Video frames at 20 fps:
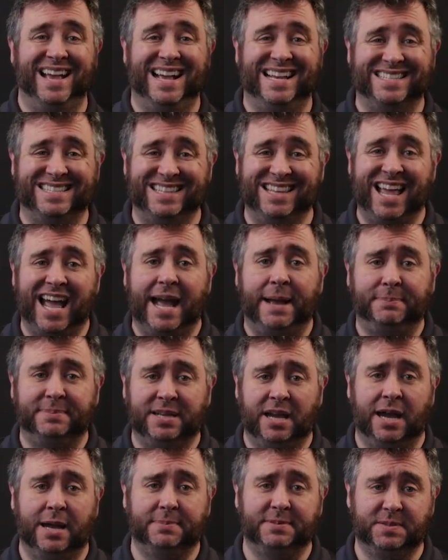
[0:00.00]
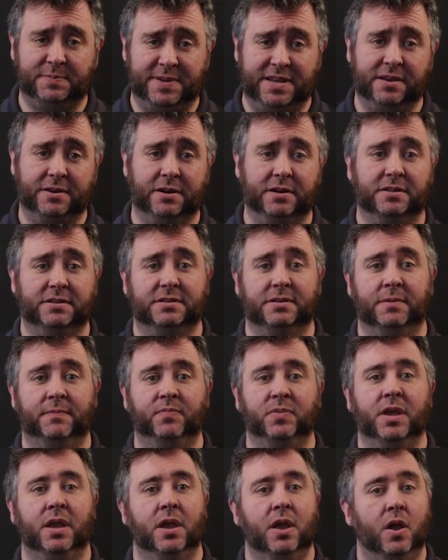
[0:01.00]
as laptop speakers.
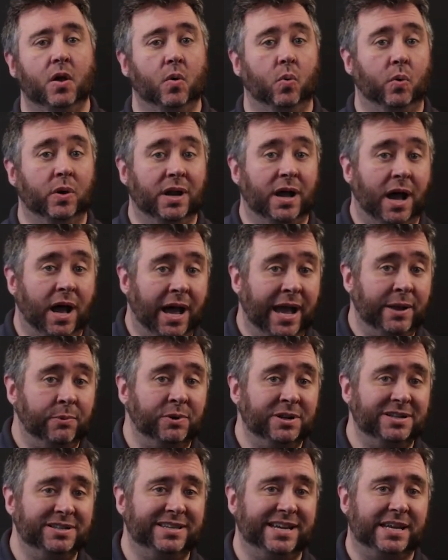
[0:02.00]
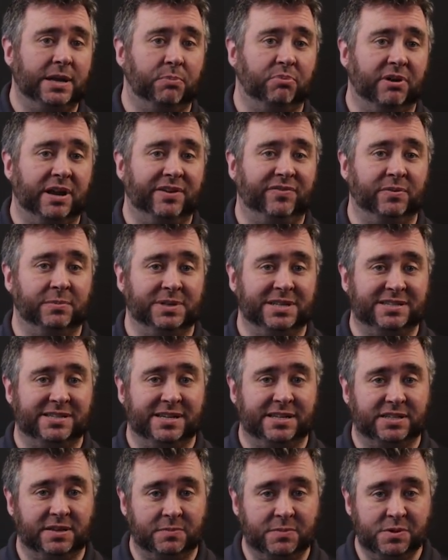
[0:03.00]
When I wanted to take a break from
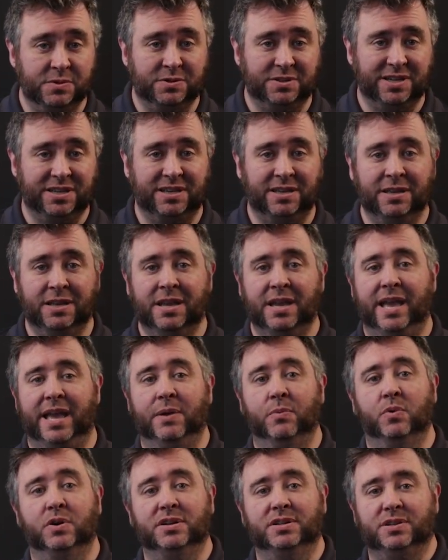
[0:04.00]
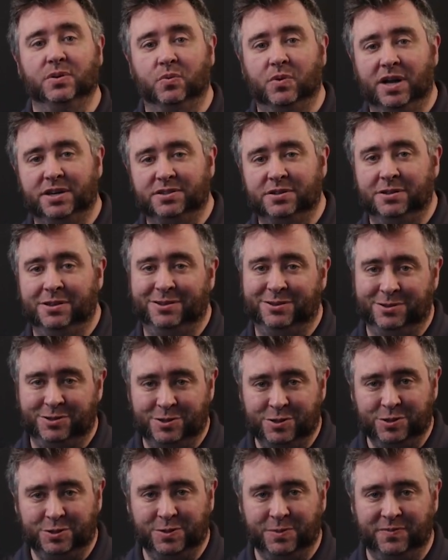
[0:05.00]
listening to music and wanted to watch another
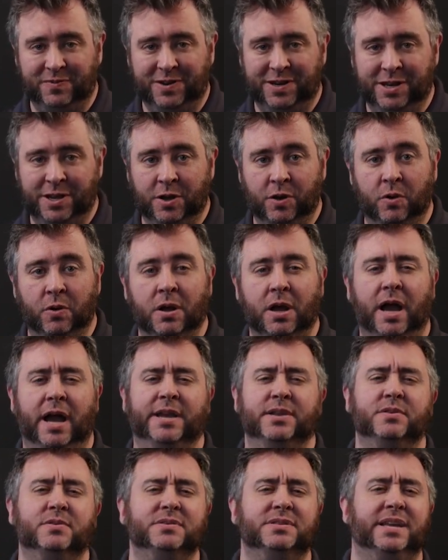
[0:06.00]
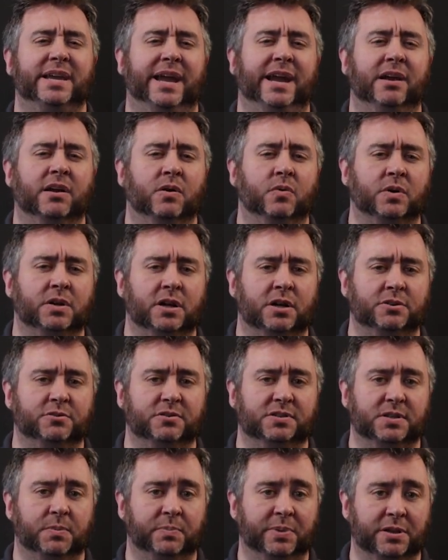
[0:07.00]
YouTube video, I used the Era
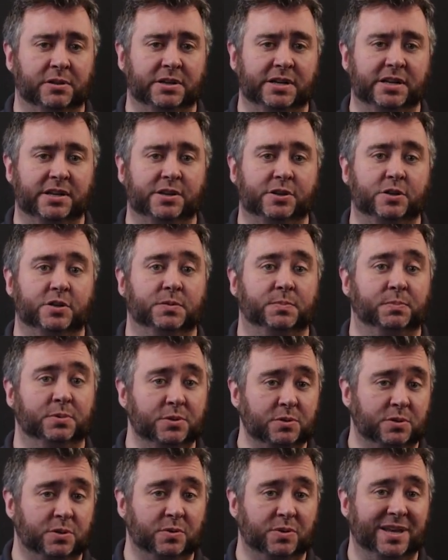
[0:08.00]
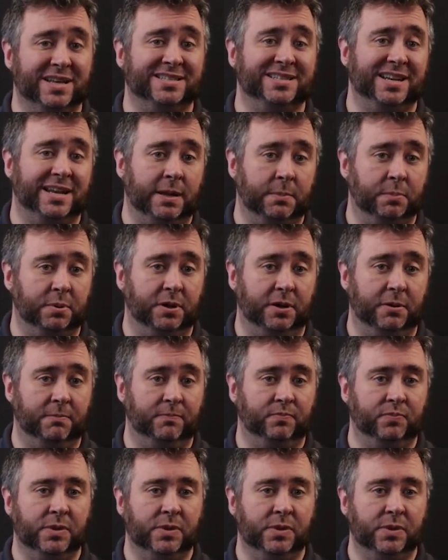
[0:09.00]
100's ability to use Bluetooth as an input.